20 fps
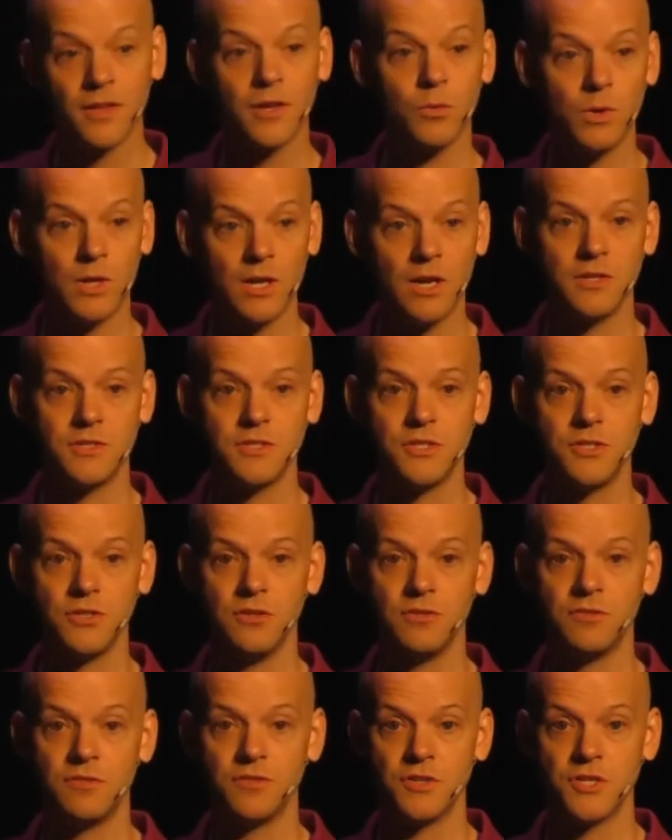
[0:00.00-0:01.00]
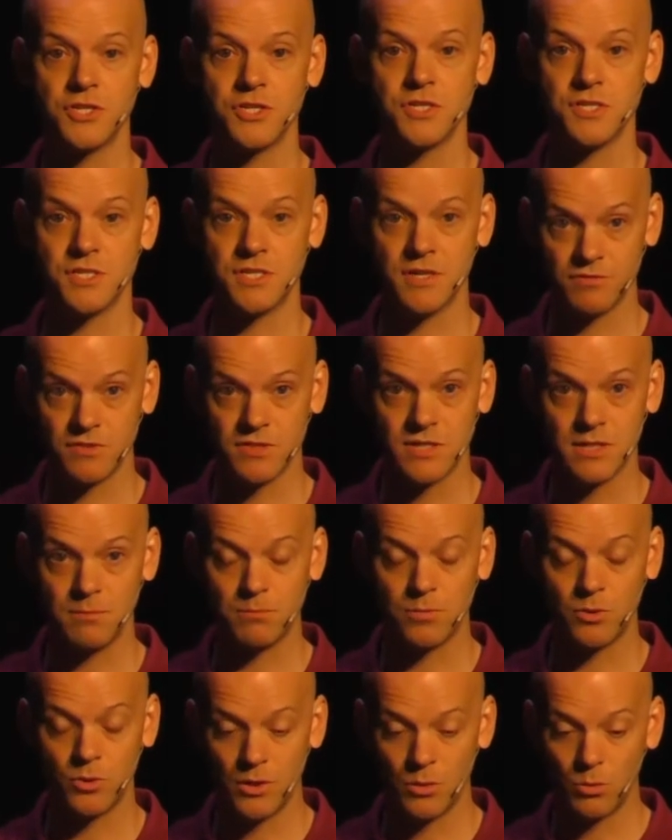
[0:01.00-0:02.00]
thing we'd like to do for version
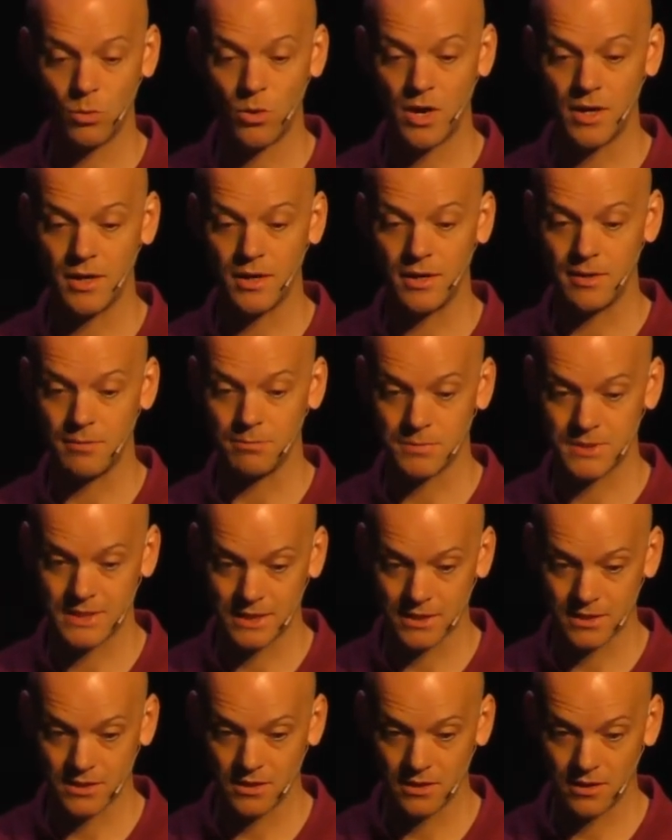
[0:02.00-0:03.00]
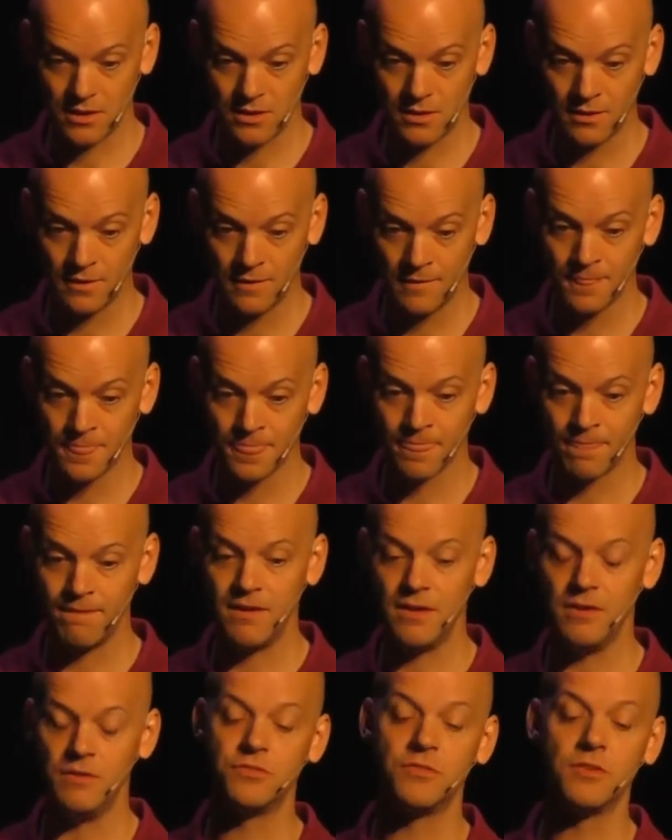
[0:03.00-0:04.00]
17.1 in particular
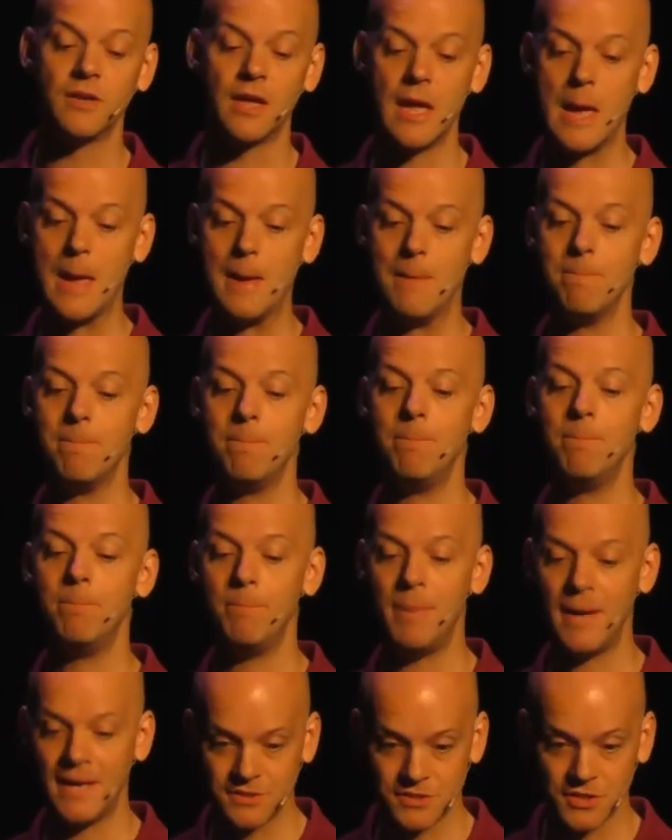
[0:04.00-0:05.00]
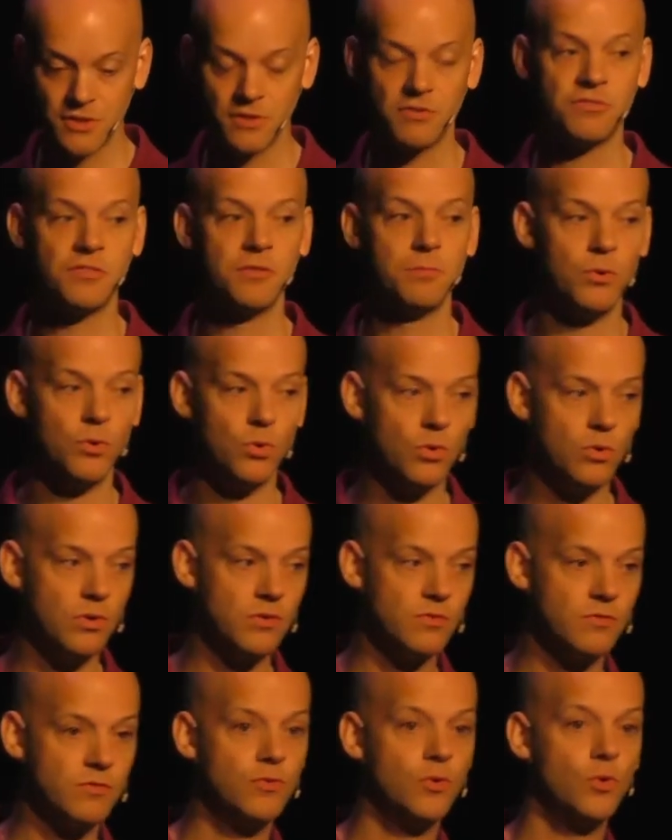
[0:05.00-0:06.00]
is to get better
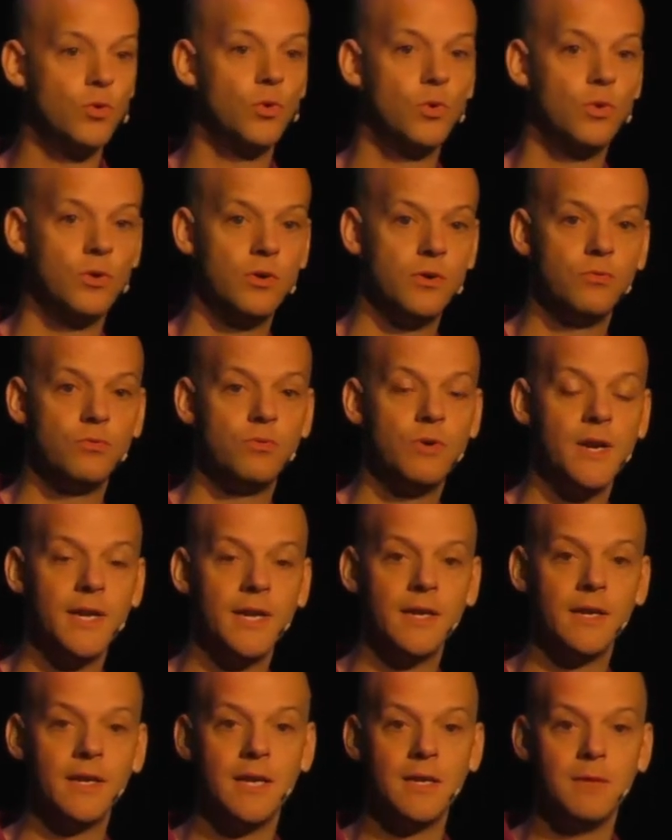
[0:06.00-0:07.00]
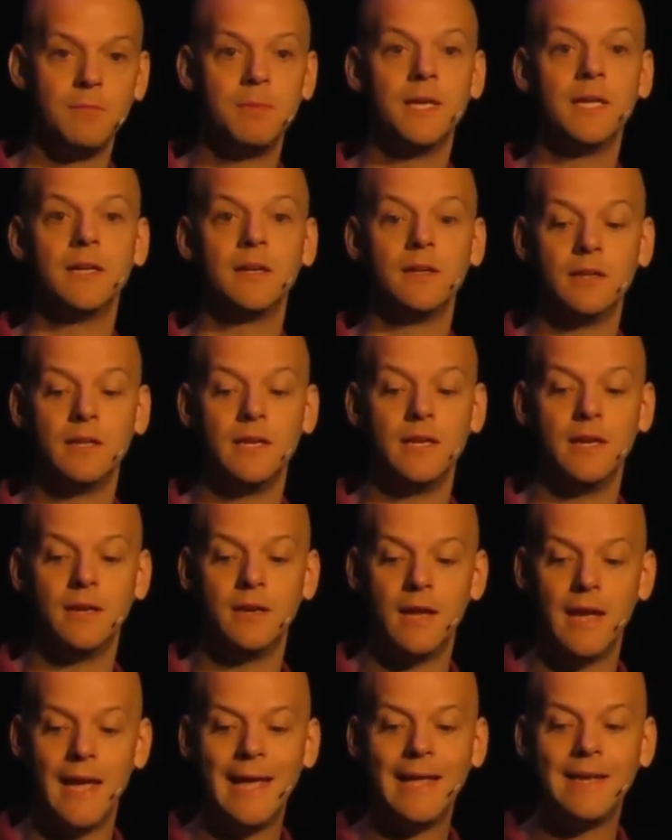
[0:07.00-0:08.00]
support for running APL
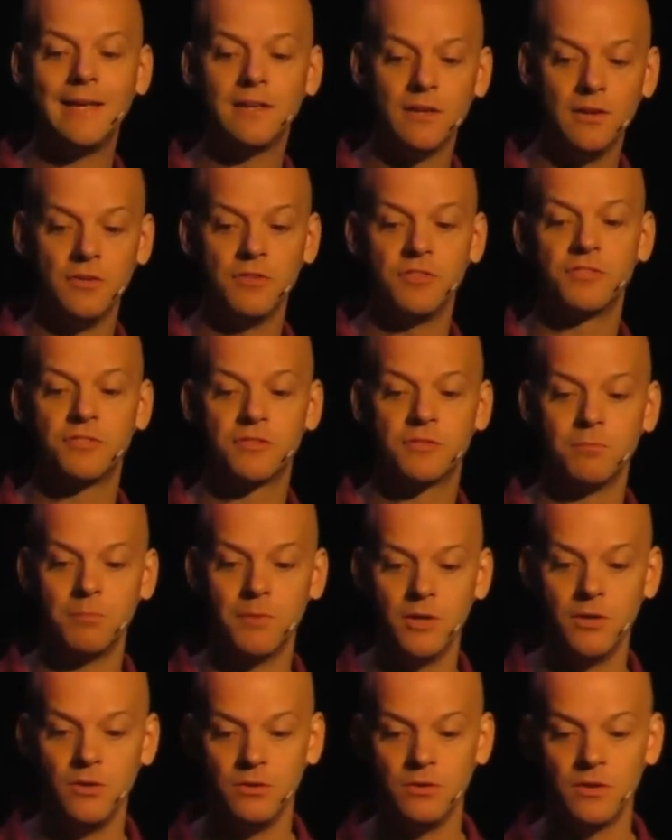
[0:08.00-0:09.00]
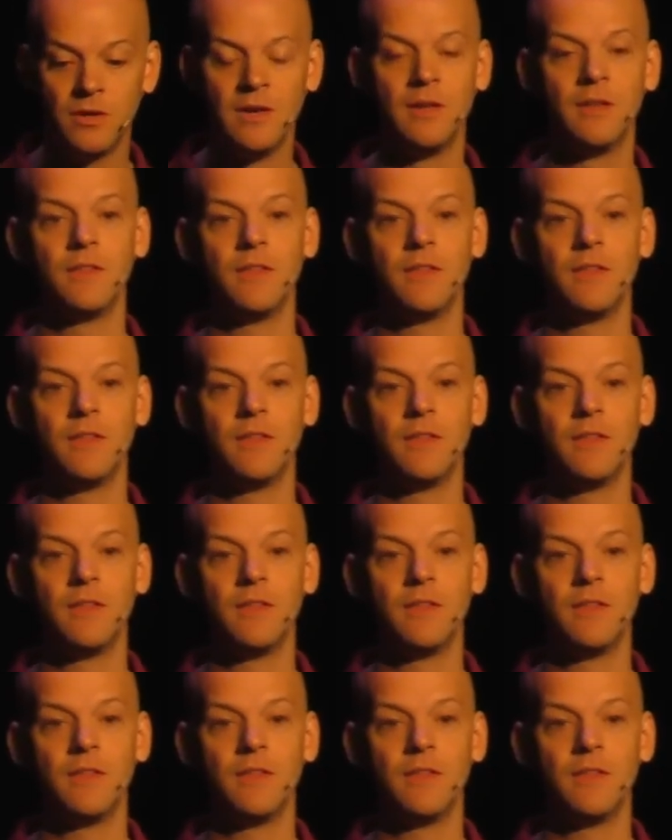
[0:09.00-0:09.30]
in headless mode.